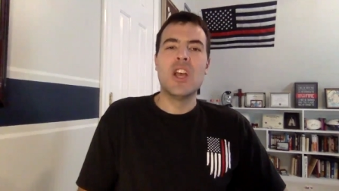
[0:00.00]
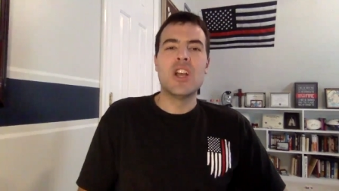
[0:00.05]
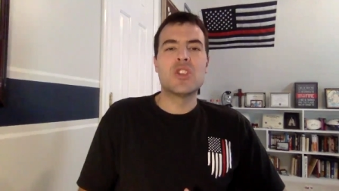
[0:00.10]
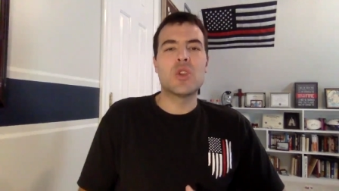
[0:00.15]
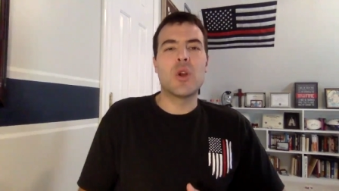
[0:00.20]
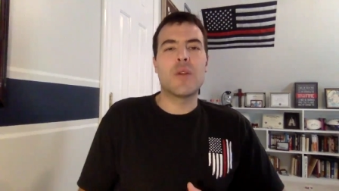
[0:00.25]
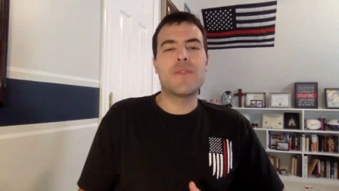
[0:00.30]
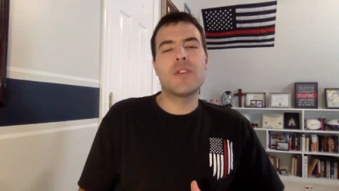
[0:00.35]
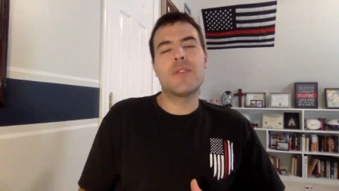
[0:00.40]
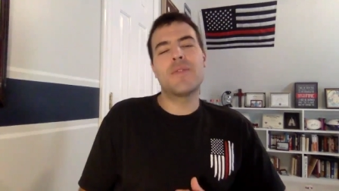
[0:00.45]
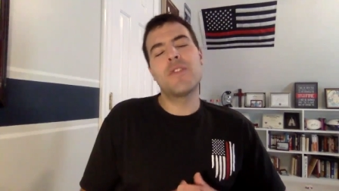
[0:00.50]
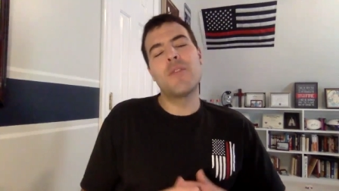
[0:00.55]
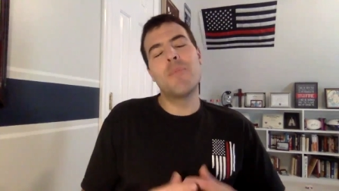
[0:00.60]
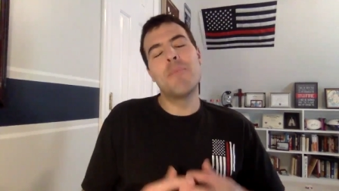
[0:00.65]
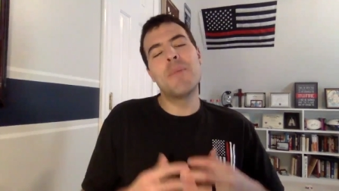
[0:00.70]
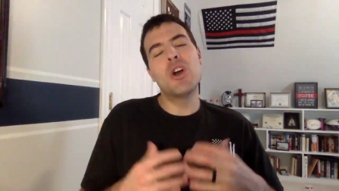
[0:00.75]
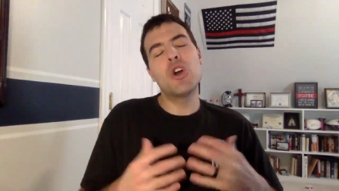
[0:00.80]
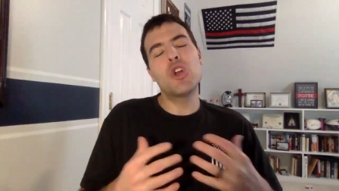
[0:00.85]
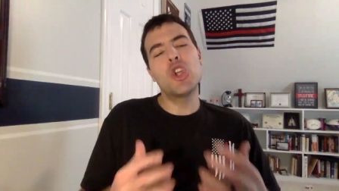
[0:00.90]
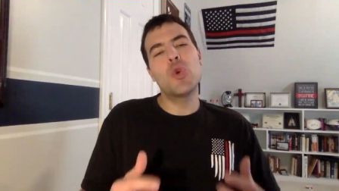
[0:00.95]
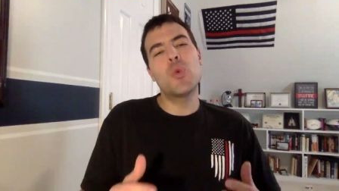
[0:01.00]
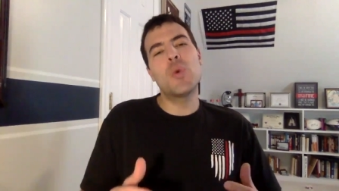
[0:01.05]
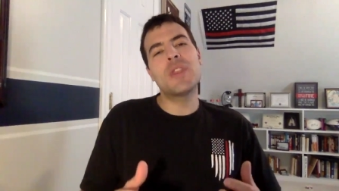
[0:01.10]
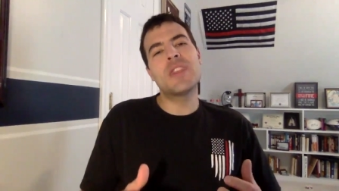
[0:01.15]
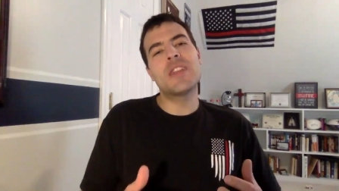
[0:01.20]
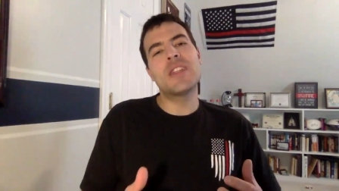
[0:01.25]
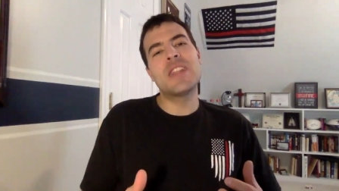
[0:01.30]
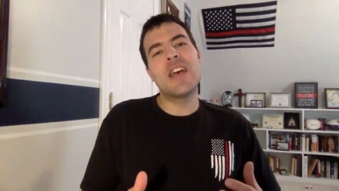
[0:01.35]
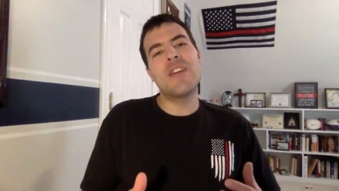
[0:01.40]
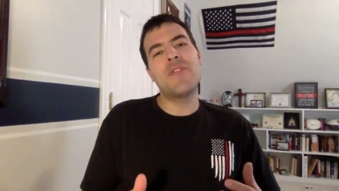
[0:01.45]
So if you're familiar with
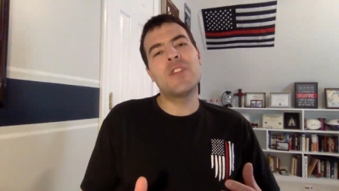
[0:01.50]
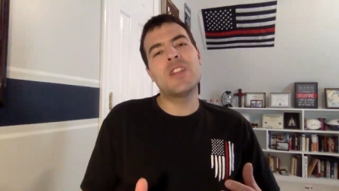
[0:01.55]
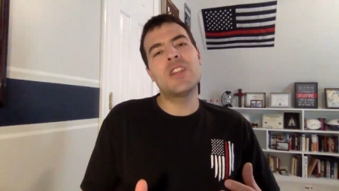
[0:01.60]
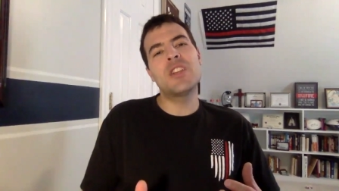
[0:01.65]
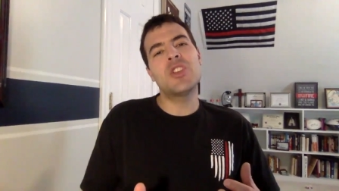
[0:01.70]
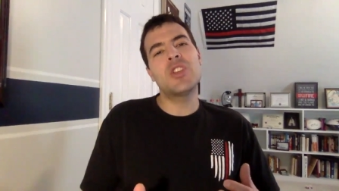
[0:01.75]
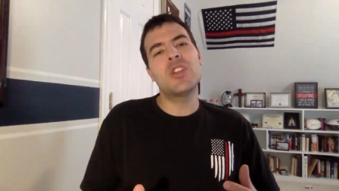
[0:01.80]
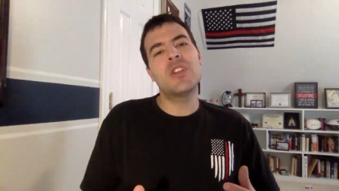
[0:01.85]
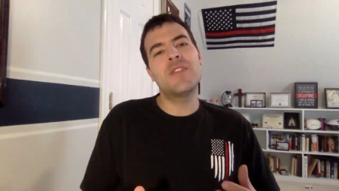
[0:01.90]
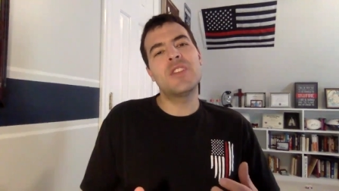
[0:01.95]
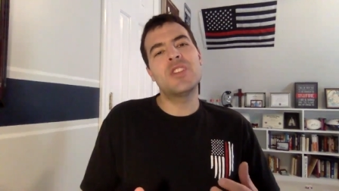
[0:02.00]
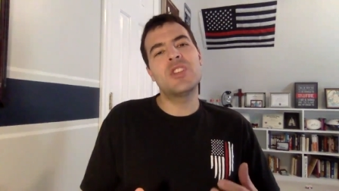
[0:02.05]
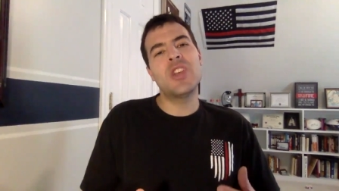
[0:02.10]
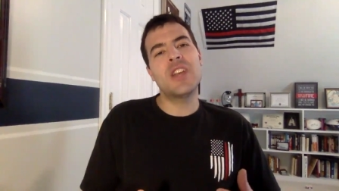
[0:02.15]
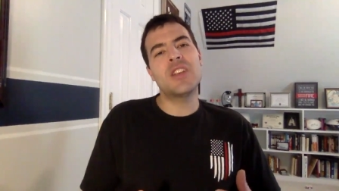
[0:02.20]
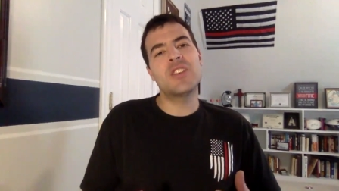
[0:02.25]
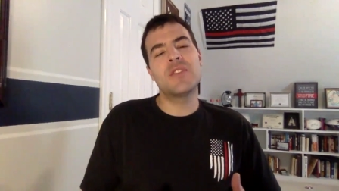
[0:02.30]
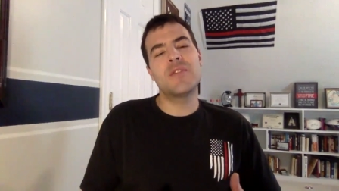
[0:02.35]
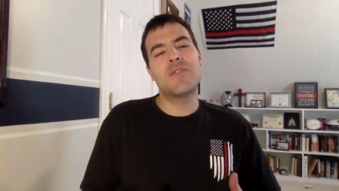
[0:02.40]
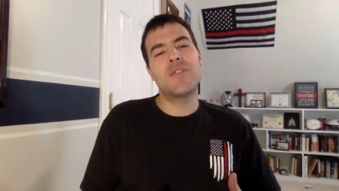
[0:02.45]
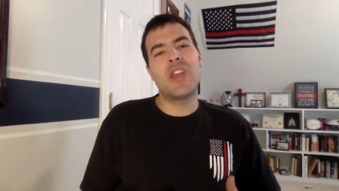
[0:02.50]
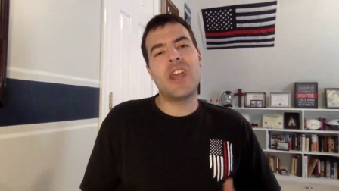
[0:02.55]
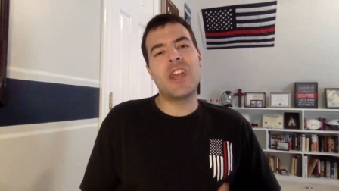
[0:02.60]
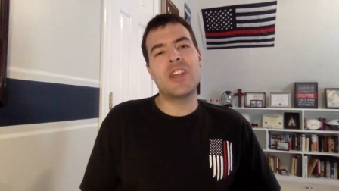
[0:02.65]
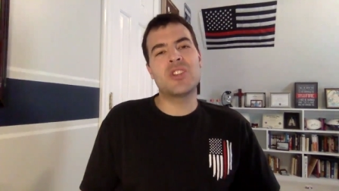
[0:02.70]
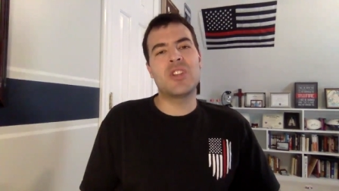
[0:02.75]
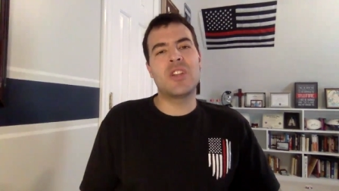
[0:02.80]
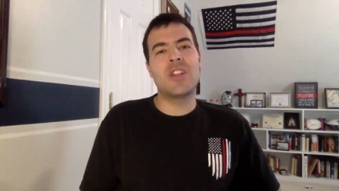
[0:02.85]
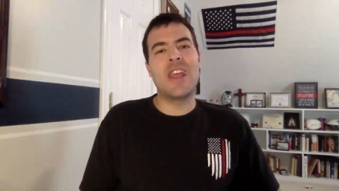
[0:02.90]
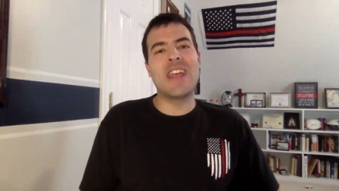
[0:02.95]
the definition of ejection
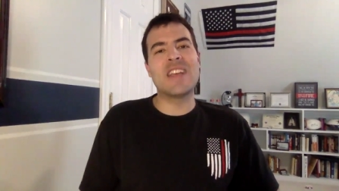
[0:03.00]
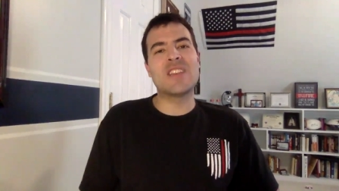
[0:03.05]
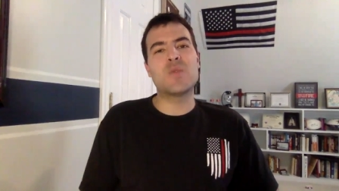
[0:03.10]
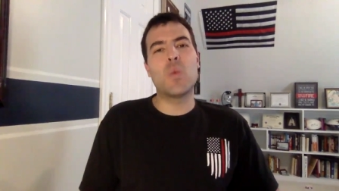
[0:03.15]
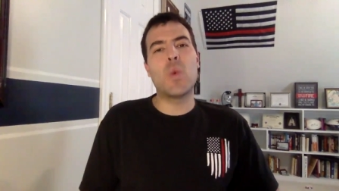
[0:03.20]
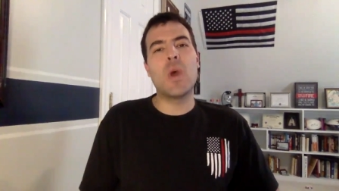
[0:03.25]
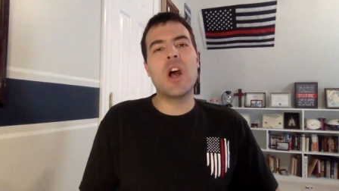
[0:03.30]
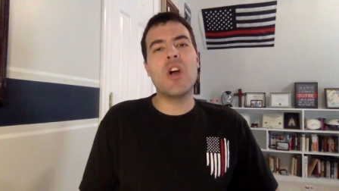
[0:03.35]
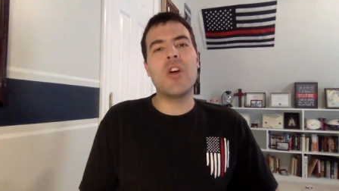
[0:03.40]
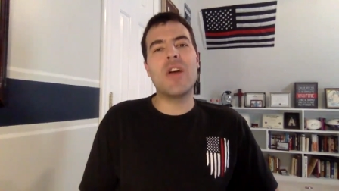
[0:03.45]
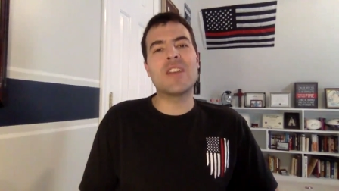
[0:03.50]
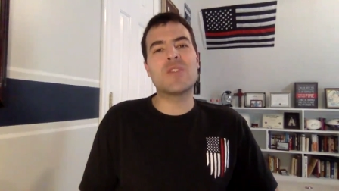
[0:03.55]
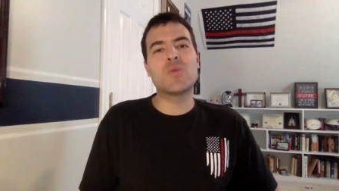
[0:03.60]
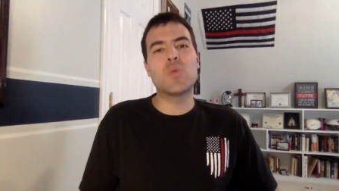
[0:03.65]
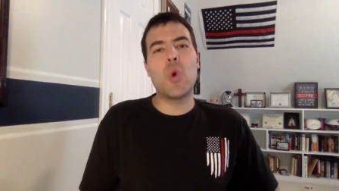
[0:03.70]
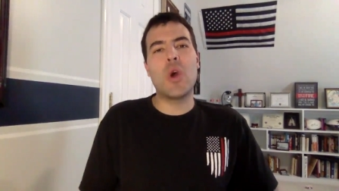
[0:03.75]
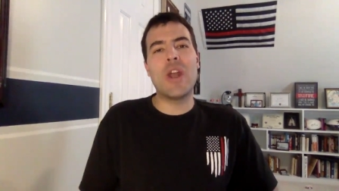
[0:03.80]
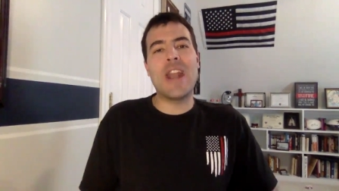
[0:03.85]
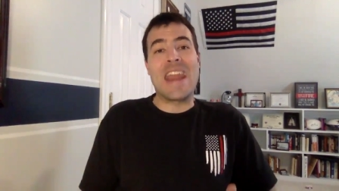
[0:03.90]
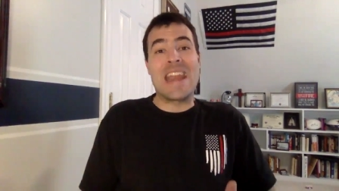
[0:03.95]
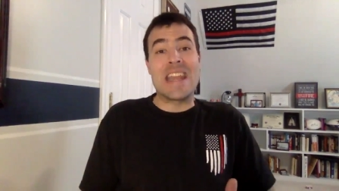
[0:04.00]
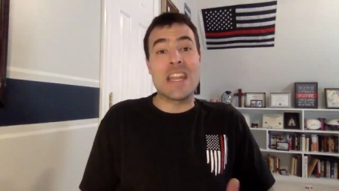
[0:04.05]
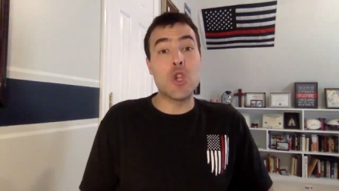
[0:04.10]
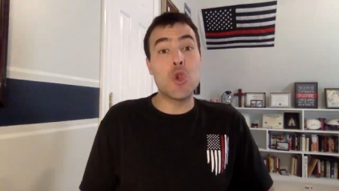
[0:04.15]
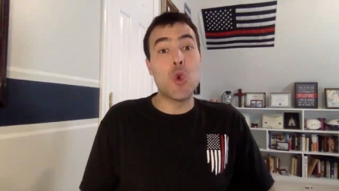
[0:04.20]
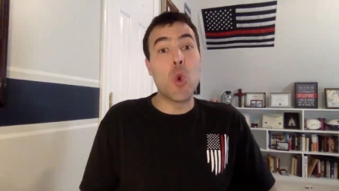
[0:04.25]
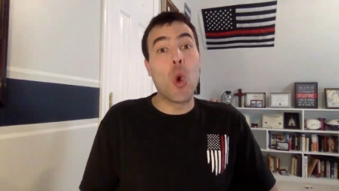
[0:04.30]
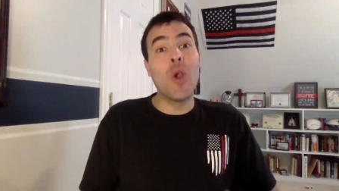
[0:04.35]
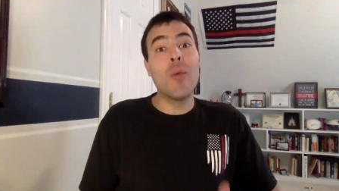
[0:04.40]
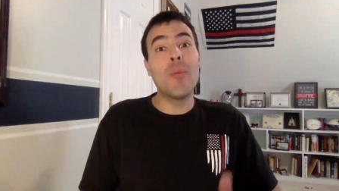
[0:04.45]
fraction, as well as what a
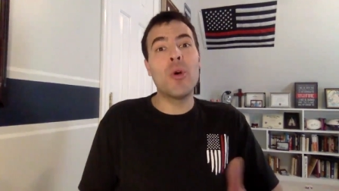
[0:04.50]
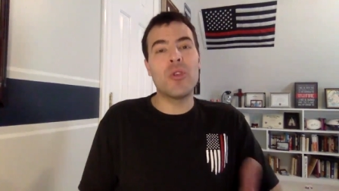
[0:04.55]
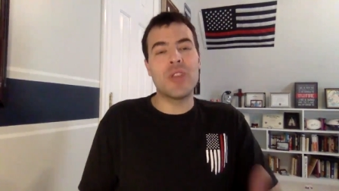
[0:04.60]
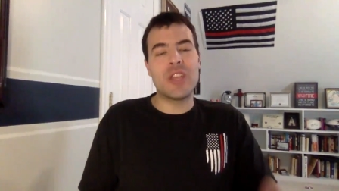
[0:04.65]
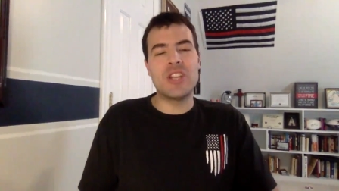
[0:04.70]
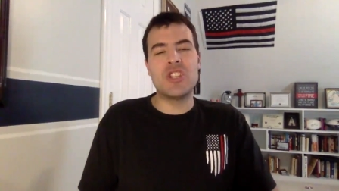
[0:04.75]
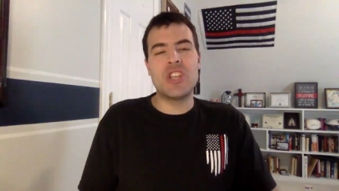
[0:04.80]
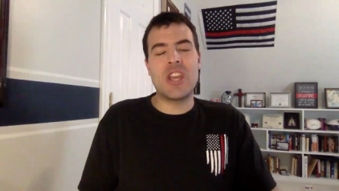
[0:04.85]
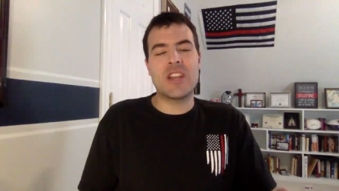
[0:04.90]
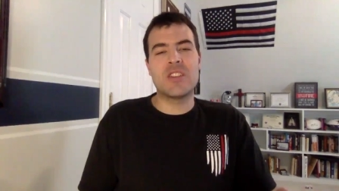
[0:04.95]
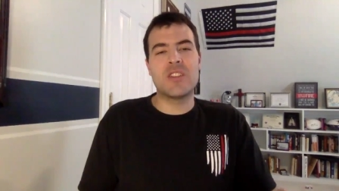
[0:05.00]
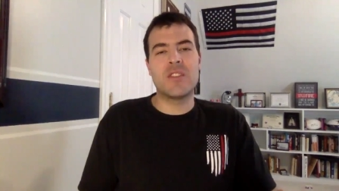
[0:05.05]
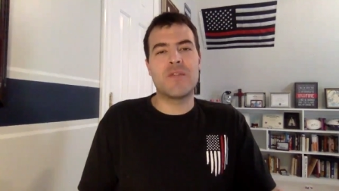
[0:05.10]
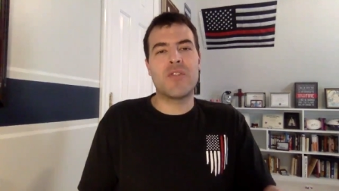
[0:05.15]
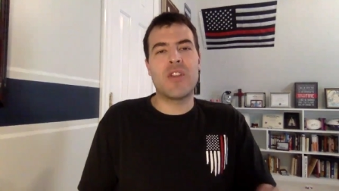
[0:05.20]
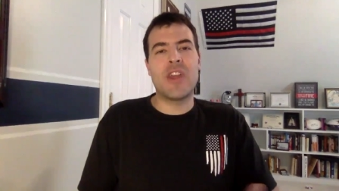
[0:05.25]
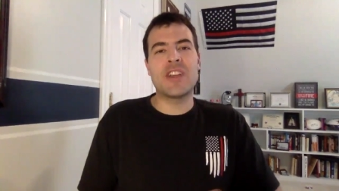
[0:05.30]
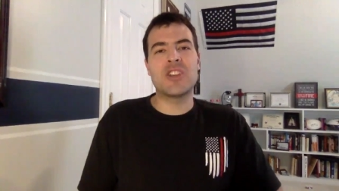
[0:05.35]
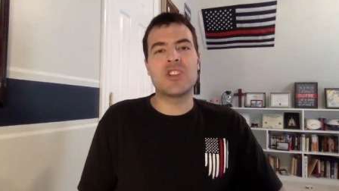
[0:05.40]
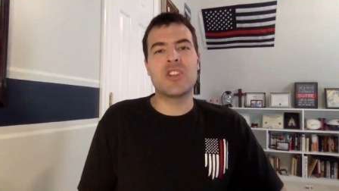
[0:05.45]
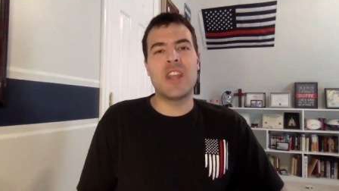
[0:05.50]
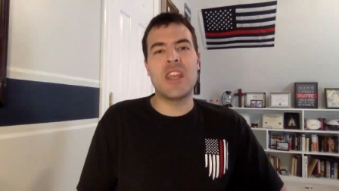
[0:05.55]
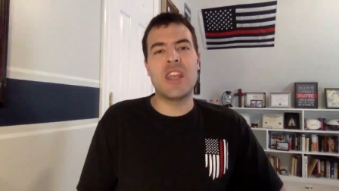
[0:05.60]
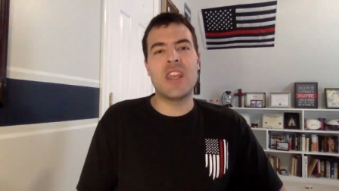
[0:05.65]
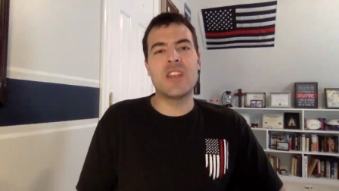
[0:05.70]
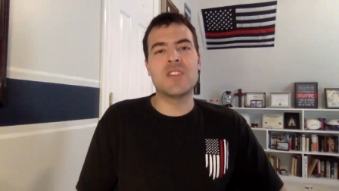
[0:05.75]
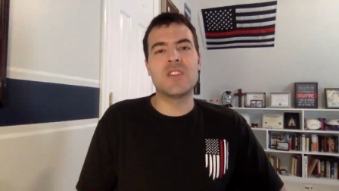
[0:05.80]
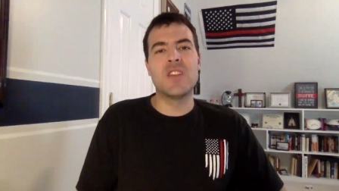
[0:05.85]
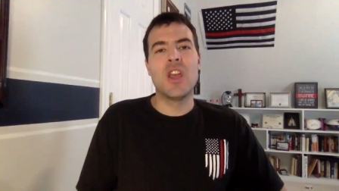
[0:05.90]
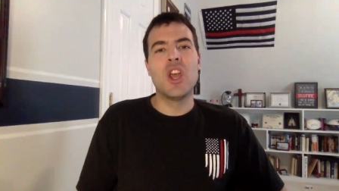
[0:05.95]
normal ejection fraction
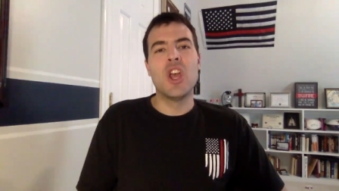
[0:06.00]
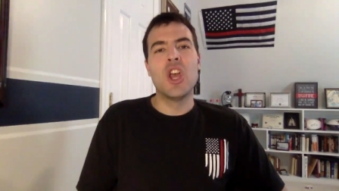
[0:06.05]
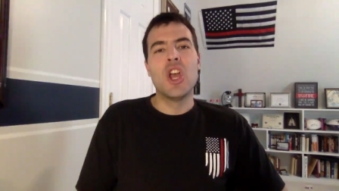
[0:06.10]
is,